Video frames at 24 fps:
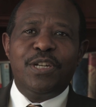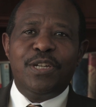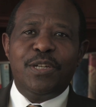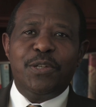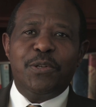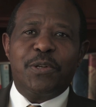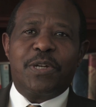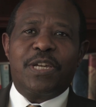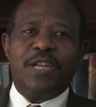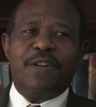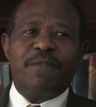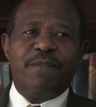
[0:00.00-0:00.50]

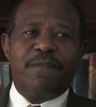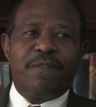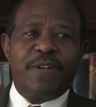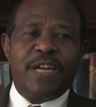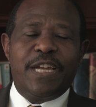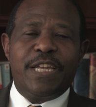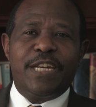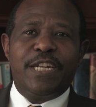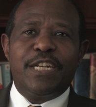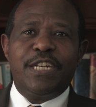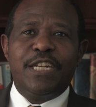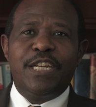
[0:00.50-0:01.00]
you can
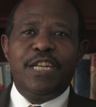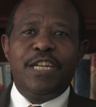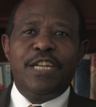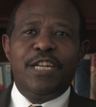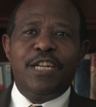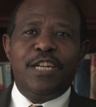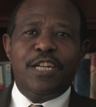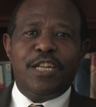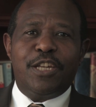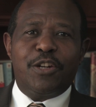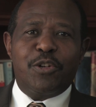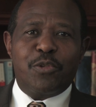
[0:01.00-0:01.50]
find
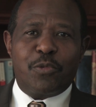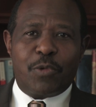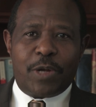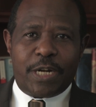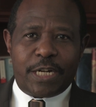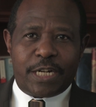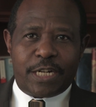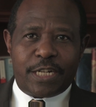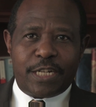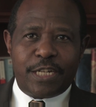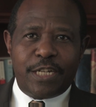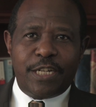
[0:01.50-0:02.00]
in
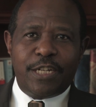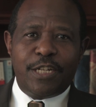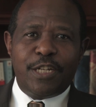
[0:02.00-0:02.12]
Rwanda.